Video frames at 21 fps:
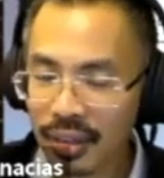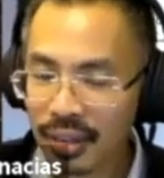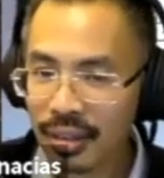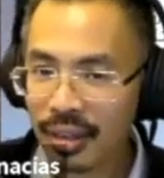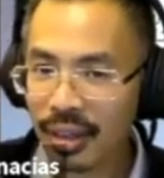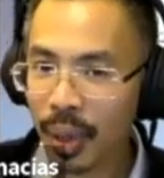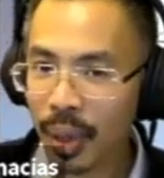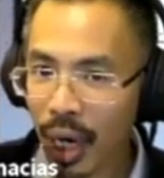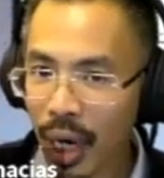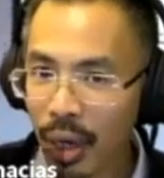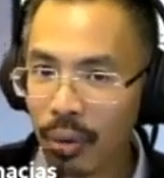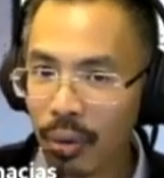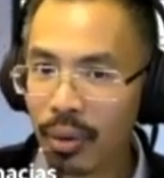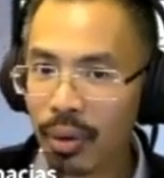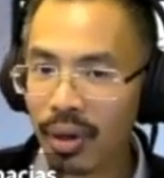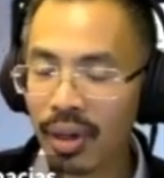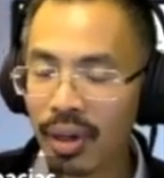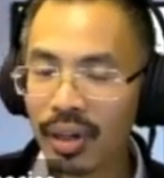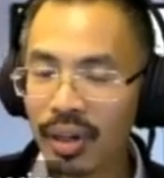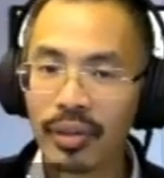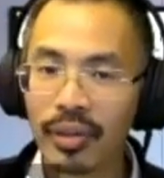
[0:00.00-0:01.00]
the power
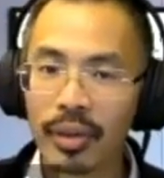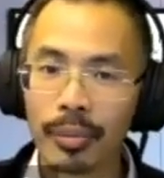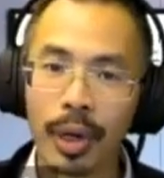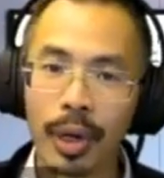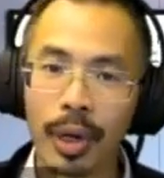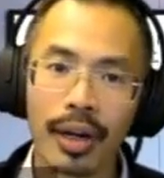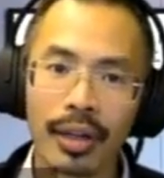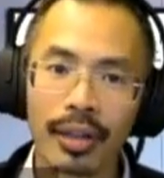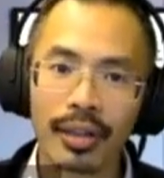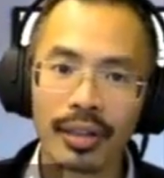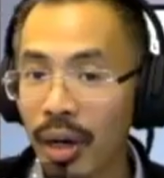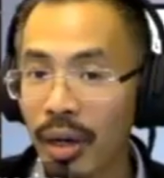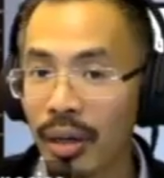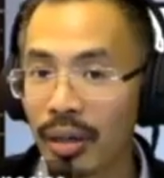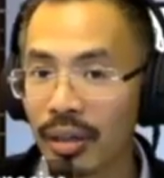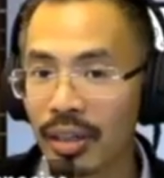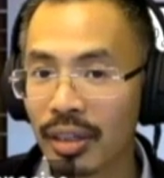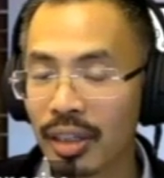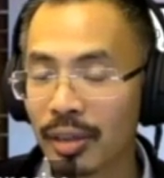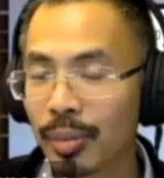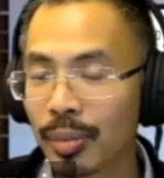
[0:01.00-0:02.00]
of the pause,
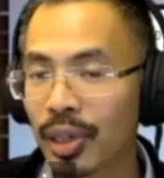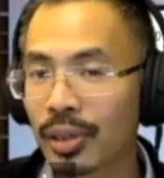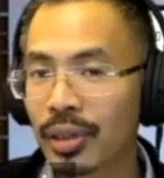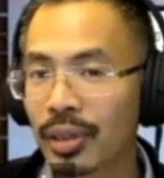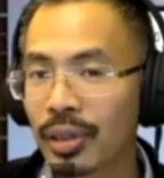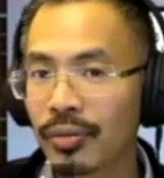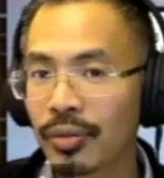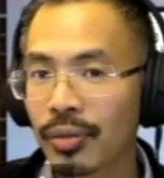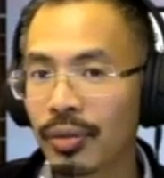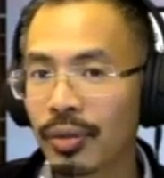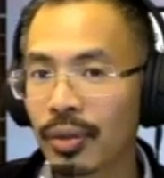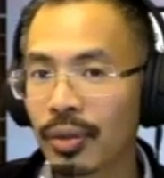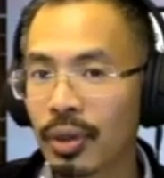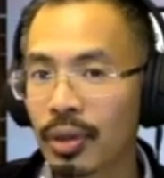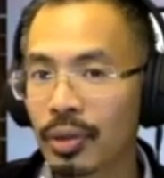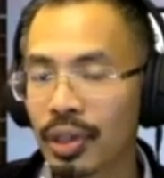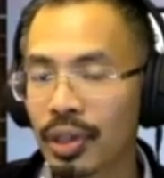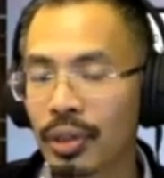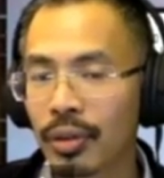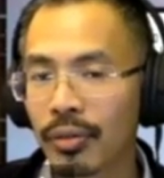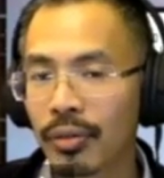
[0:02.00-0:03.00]
especially for those
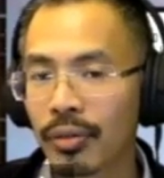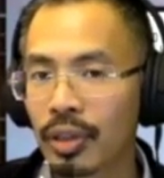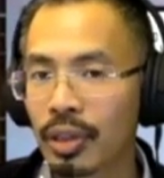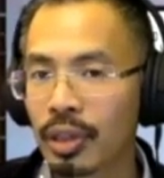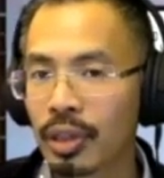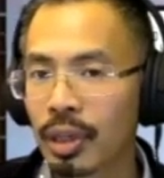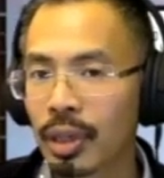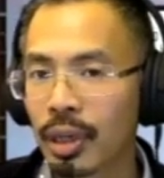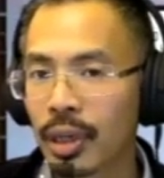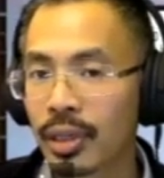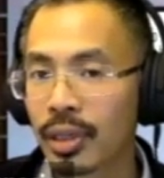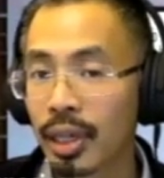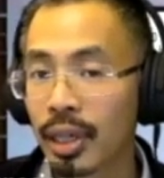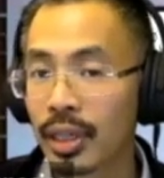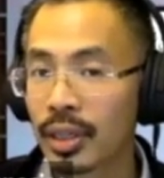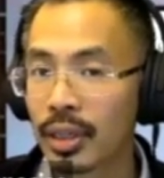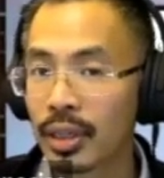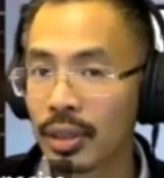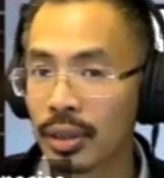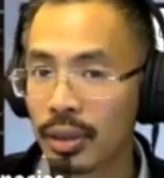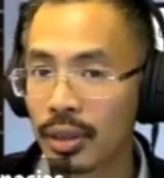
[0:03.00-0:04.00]
introverts, because they
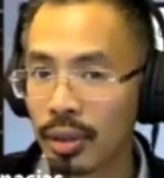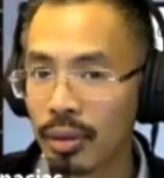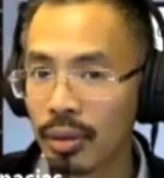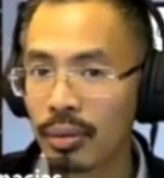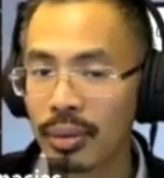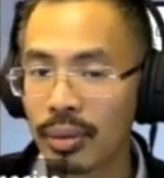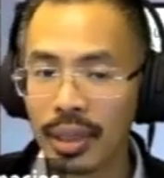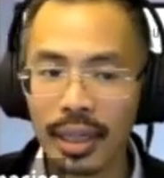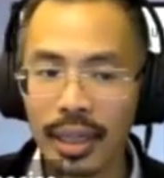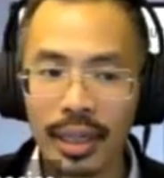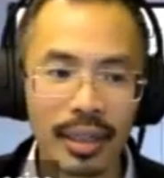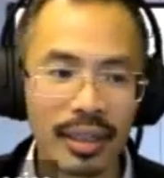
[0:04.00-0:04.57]
do need